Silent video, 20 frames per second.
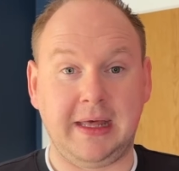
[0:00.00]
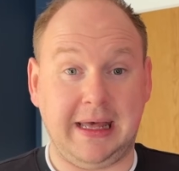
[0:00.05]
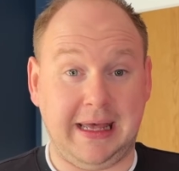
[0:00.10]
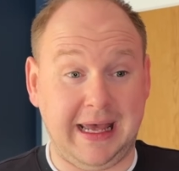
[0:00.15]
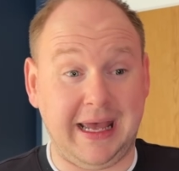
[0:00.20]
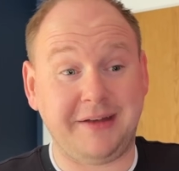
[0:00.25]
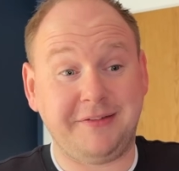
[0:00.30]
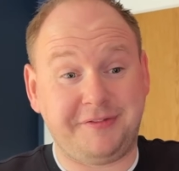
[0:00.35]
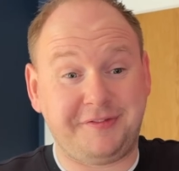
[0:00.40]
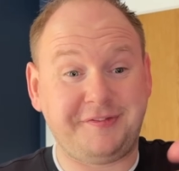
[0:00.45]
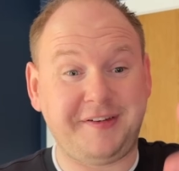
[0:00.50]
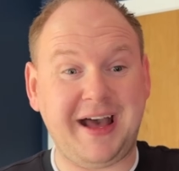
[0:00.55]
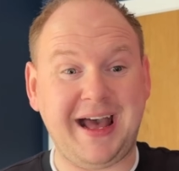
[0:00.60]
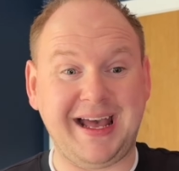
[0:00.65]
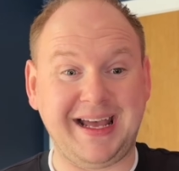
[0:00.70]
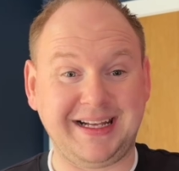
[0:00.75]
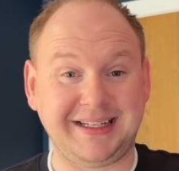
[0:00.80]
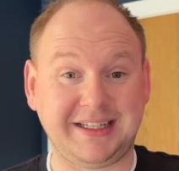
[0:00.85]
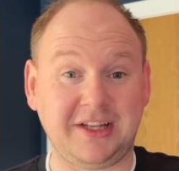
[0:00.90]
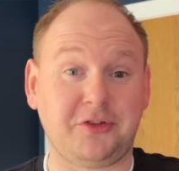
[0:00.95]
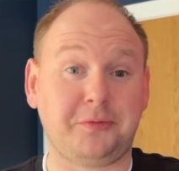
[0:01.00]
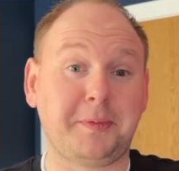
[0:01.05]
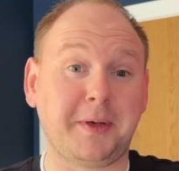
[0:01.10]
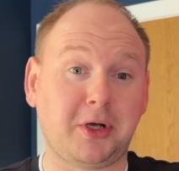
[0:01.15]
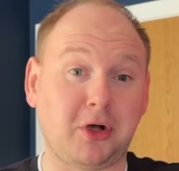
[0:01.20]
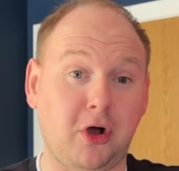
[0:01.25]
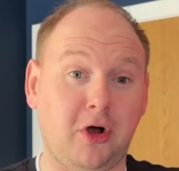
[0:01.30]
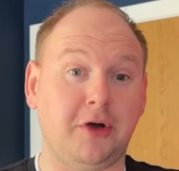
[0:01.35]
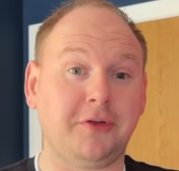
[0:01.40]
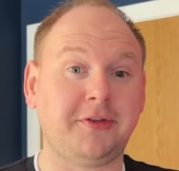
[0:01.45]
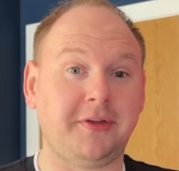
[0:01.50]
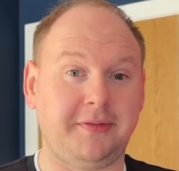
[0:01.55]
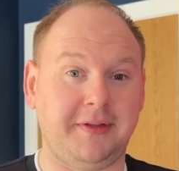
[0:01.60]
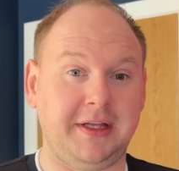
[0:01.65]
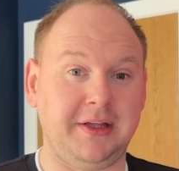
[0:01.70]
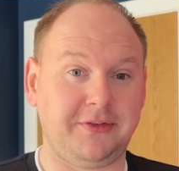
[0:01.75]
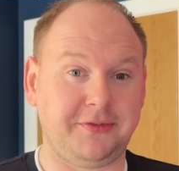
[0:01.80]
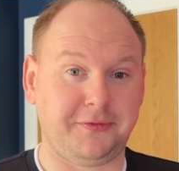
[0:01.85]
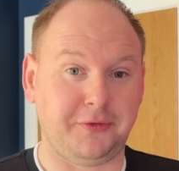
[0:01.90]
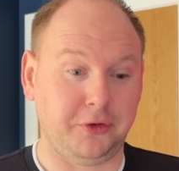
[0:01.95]
In fact, it's because of
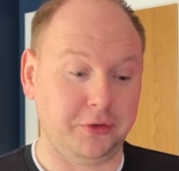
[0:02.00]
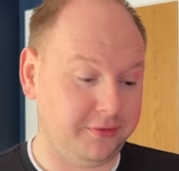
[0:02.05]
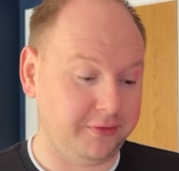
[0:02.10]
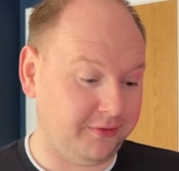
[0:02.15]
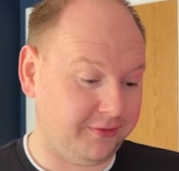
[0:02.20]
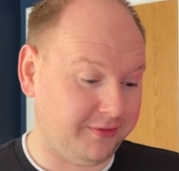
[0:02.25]
these phones